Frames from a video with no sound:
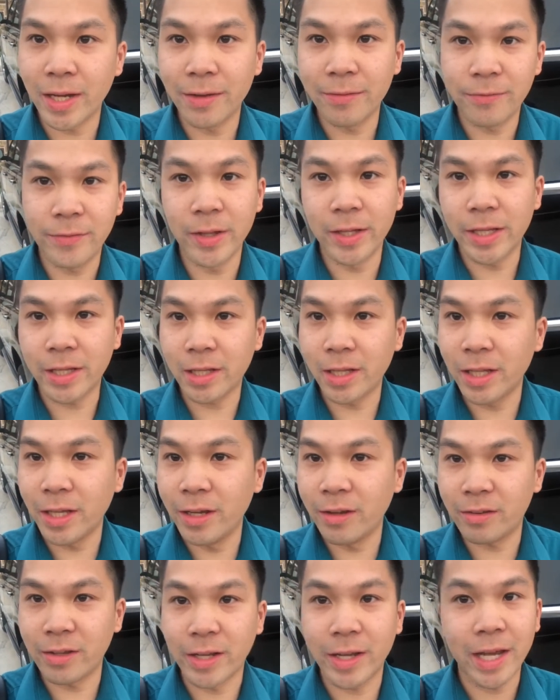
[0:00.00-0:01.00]
affiliate
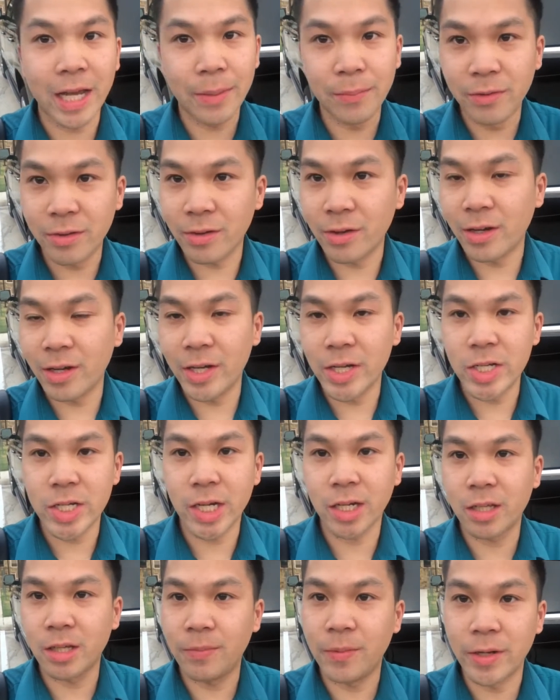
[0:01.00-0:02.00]
links like Amazon,
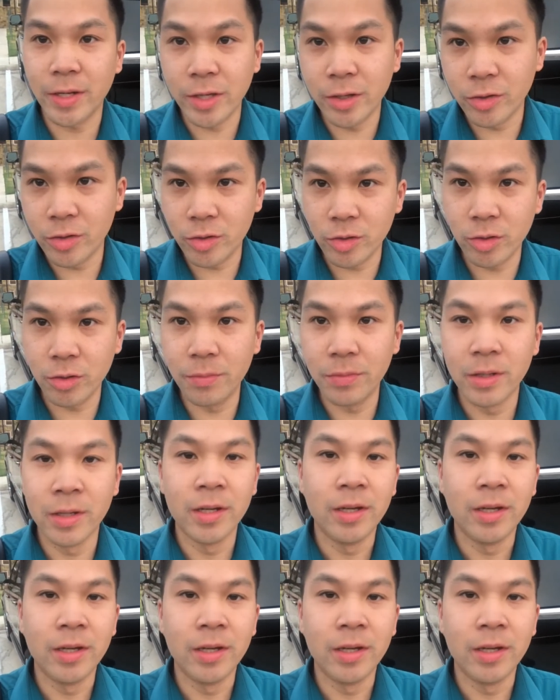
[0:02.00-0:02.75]
checked up on YouTube,